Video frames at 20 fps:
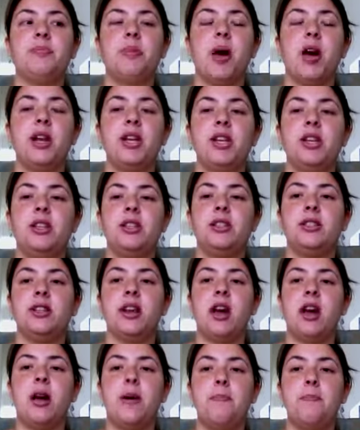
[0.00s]
but I used
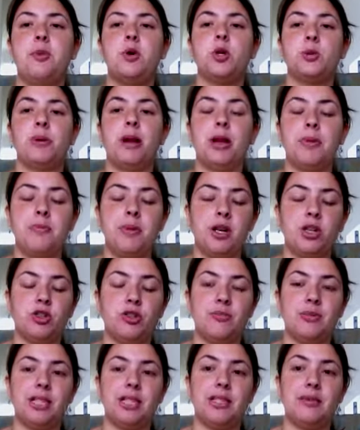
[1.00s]
portobello
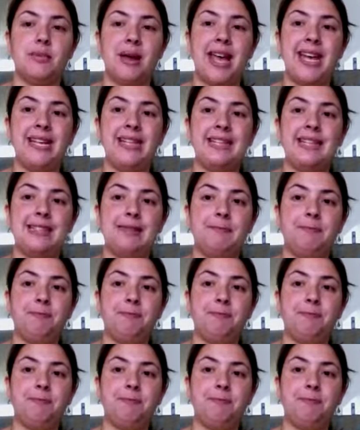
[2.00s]
mushrooms as the base,